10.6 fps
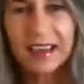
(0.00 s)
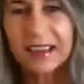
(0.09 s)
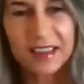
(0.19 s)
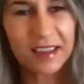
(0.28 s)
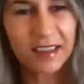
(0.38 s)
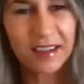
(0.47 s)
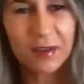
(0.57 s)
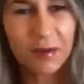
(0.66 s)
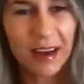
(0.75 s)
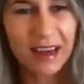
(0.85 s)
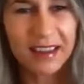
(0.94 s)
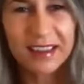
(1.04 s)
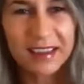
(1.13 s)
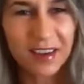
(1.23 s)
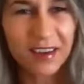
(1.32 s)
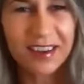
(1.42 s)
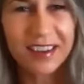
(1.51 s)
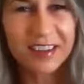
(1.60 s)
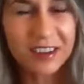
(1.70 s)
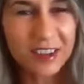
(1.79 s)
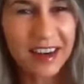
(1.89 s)
it's a great story to
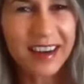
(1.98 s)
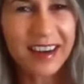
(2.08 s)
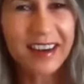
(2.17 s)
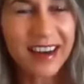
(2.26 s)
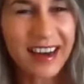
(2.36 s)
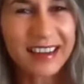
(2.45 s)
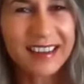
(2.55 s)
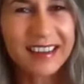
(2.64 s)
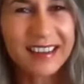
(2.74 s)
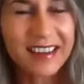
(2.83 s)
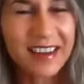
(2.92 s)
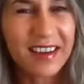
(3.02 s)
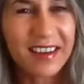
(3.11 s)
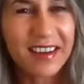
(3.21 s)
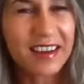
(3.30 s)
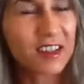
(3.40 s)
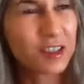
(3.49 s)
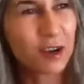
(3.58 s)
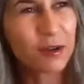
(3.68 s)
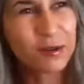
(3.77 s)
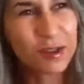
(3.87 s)
share, and it
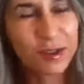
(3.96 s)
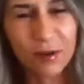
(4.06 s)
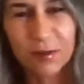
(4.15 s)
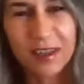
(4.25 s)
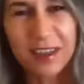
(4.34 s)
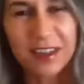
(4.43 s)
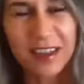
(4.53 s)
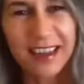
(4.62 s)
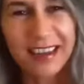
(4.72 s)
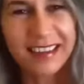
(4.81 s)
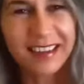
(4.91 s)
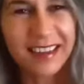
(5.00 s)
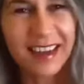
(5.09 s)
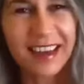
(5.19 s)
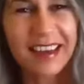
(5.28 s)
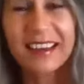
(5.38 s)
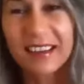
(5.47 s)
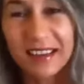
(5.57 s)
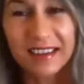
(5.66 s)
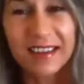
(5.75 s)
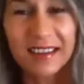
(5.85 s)
shows so much that, like,
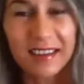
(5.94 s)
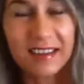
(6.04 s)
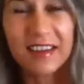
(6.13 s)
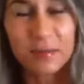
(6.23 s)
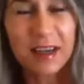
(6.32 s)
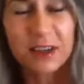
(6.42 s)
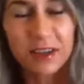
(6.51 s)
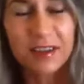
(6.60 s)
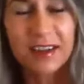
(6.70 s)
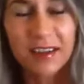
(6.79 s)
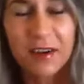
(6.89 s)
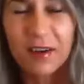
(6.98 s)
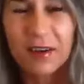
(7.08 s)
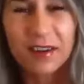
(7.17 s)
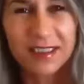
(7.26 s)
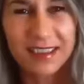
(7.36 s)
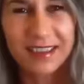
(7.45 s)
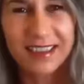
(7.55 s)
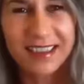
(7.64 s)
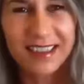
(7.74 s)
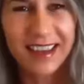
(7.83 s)
especially
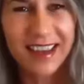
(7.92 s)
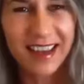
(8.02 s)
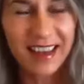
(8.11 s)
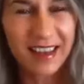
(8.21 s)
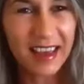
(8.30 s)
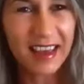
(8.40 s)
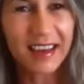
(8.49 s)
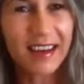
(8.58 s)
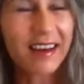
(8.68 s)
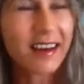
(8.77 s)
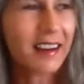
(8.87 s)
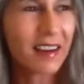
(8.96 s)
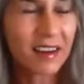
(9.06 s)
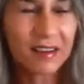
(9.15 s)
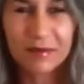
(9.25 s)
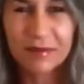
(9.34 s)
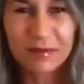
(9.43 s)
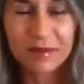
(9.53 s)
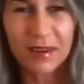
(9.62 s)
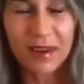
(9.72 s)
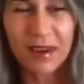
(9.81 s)
nurses, they
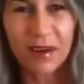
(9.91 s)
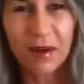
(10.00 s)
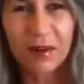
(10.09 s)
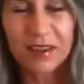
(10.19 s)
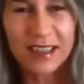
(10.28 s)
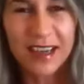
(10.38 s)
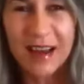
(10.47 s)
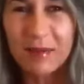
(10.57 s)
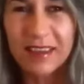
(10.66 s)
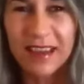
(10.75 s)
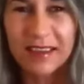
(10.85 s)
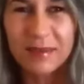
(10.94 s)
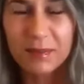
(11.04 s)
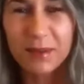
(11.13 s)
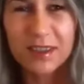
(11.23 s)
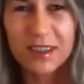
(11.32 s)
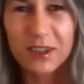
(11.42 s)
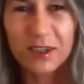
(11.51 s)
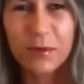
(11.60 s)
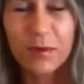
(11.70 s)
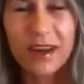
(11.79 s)
are all the time in that
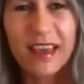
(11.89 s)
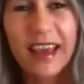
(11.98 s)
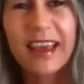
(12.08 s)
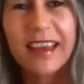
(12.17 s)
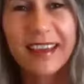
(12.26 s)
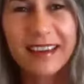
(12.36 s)
position where they